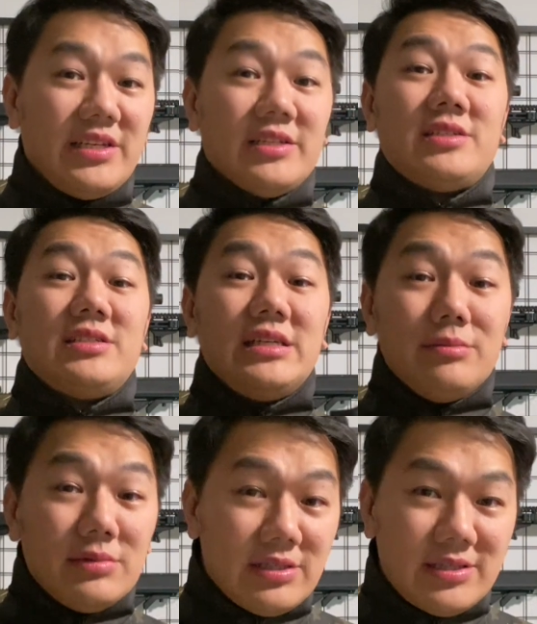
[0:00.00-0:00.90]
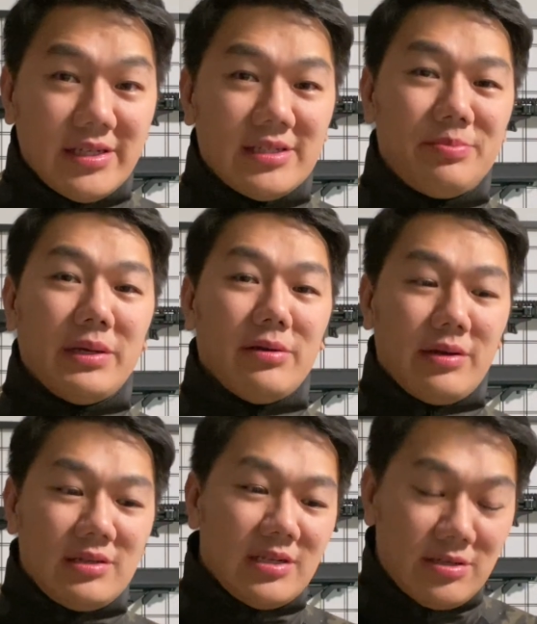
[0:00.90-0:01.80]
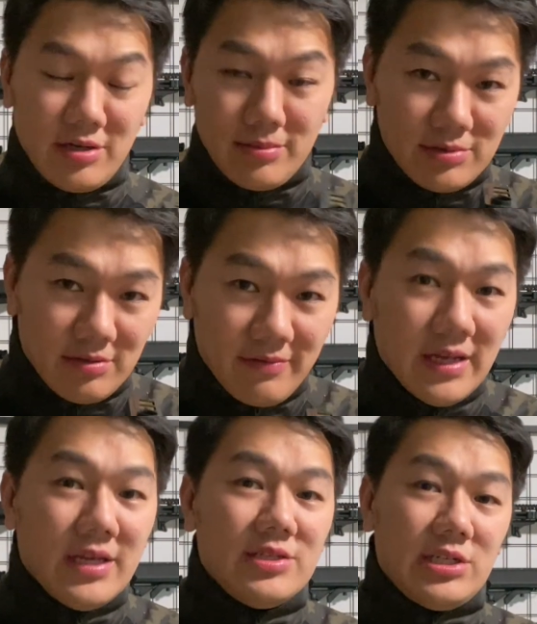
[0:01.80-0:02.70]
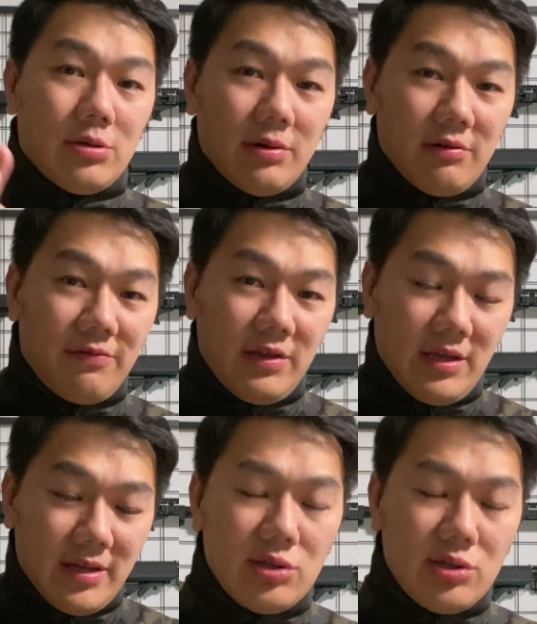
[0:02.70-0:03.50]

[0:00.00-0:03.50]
a seamless experience in terms of gel ball feed.